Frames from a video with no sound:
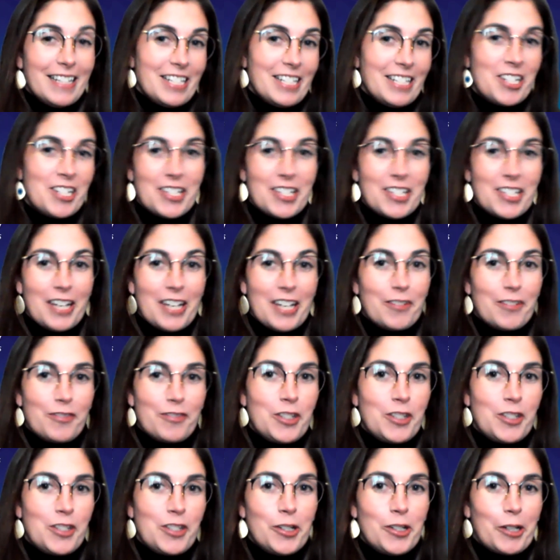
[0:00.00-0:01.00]
Just out of
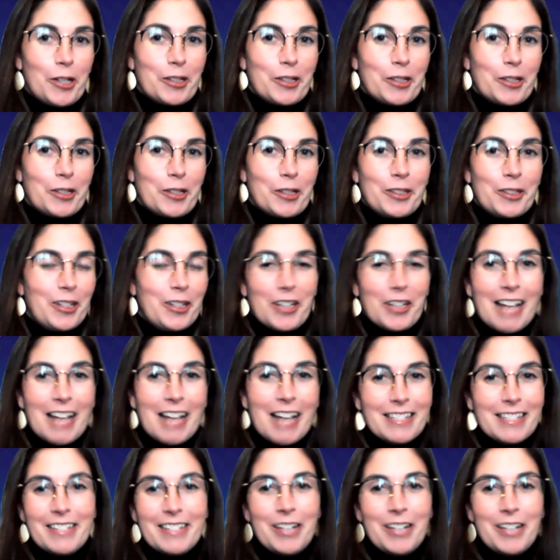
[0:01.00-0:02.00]
your
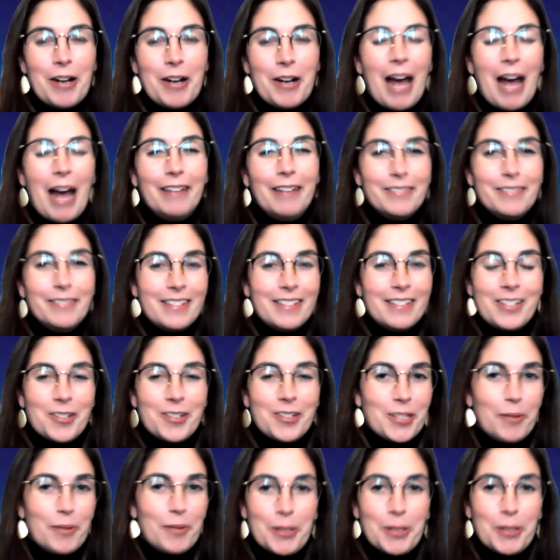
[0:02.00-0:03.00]
curiosity,
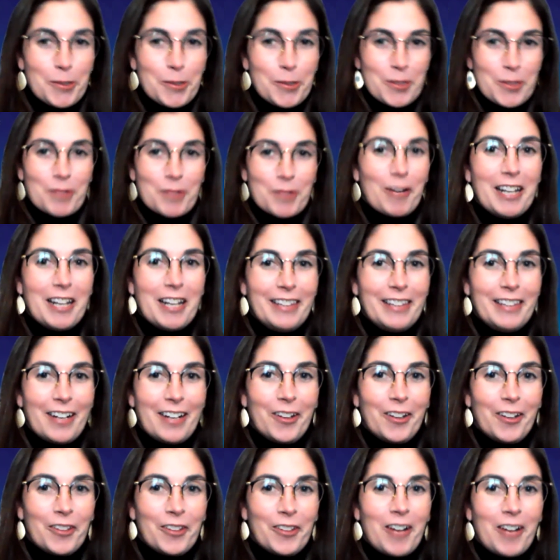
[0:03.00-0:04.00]
you're someone who is right
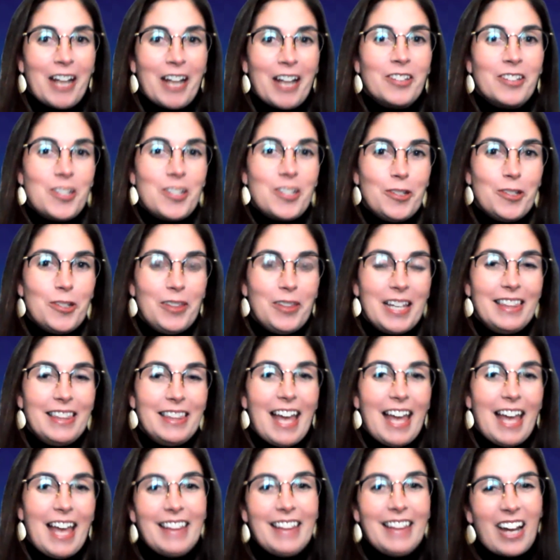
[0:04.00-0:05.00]
there on the ground. Do you
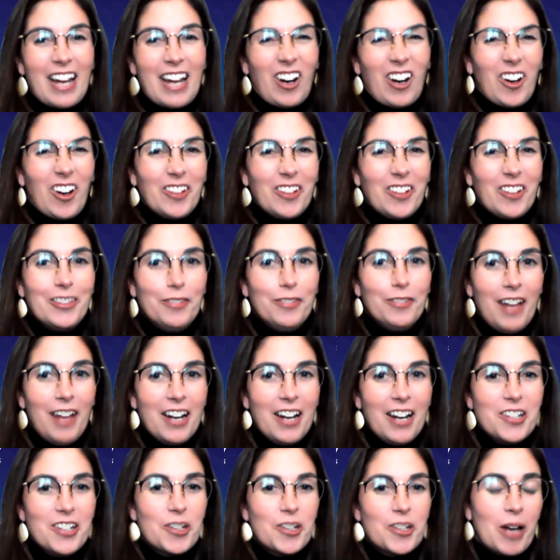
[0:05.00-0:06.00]
think that hurt the
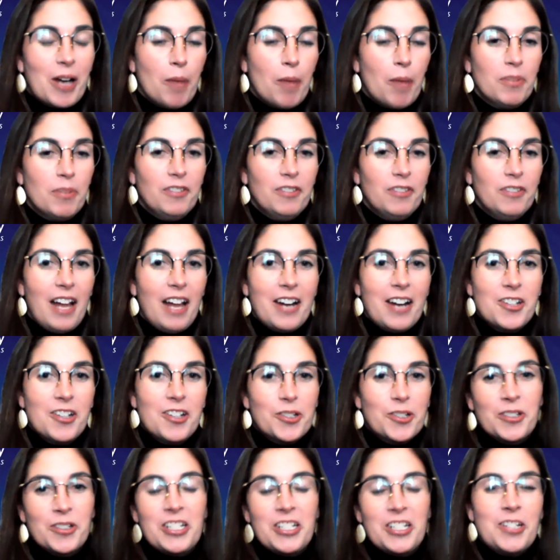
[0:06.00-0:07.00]
Flyers or helped the
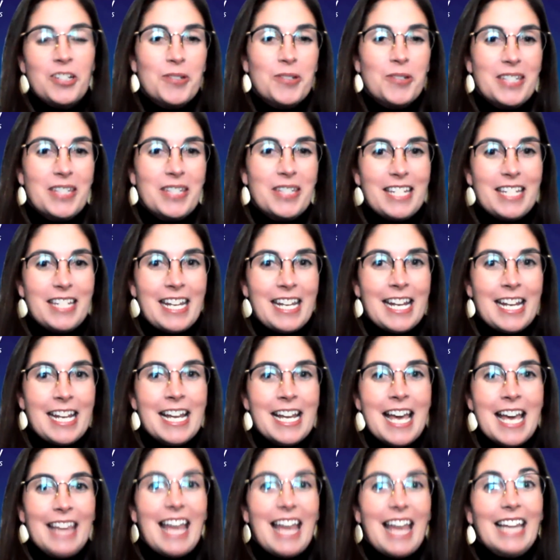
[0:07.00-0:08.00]
Flyers, or did you
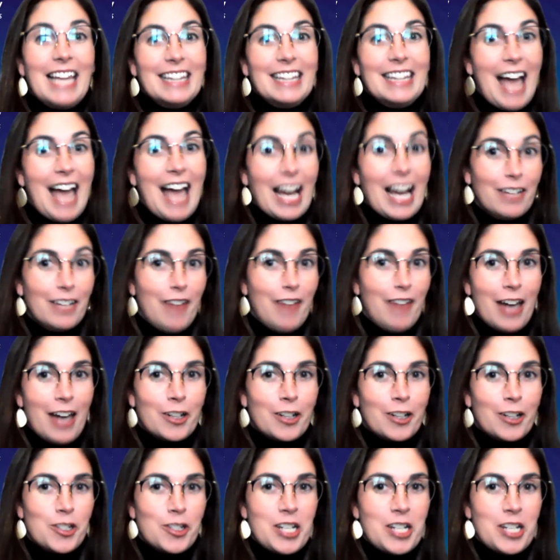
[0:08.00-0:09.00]
see that lack of
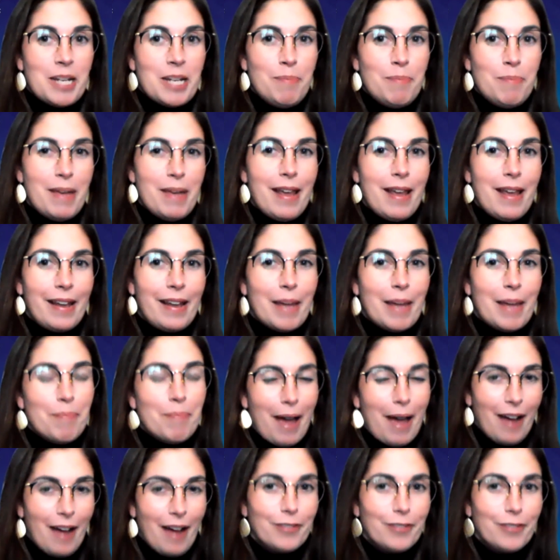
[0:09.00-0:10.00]
energy being
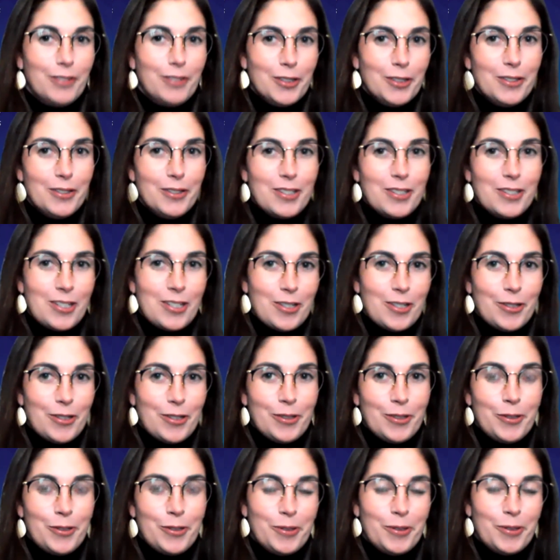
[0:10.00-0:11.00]
impactful
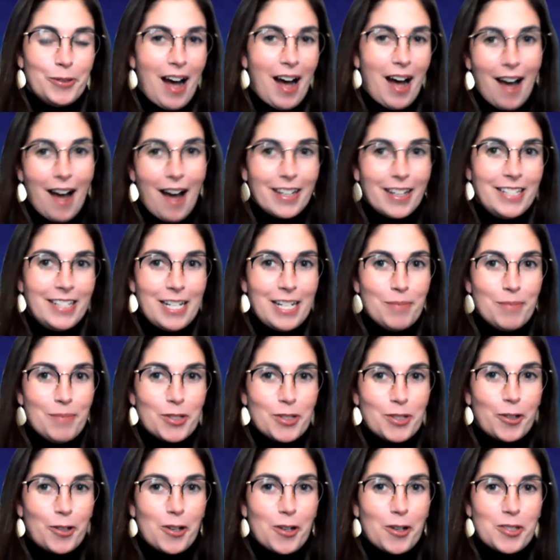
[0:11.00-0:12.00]
to hockey
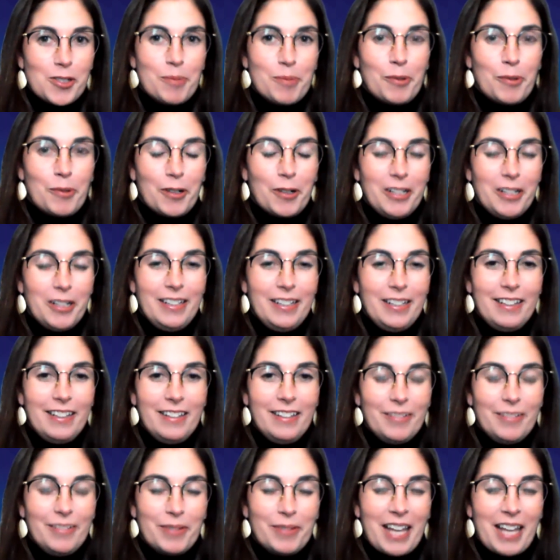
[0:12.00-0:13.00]
teams across the board
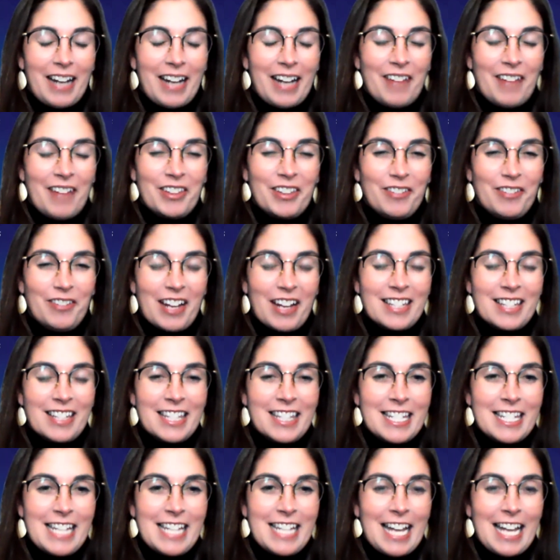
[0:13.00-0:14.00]
without having the fans
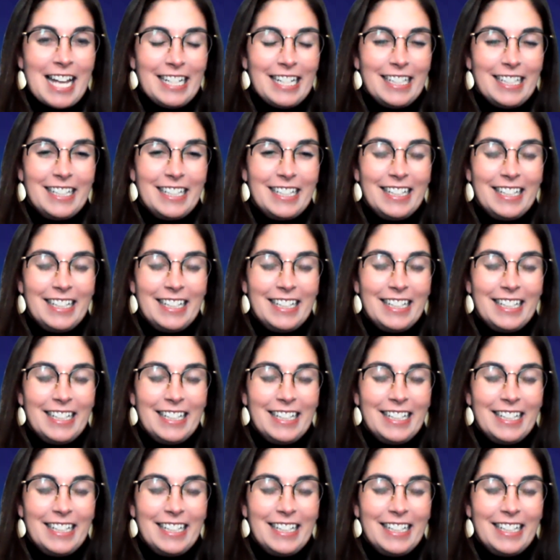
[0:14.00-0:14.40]
in the stand?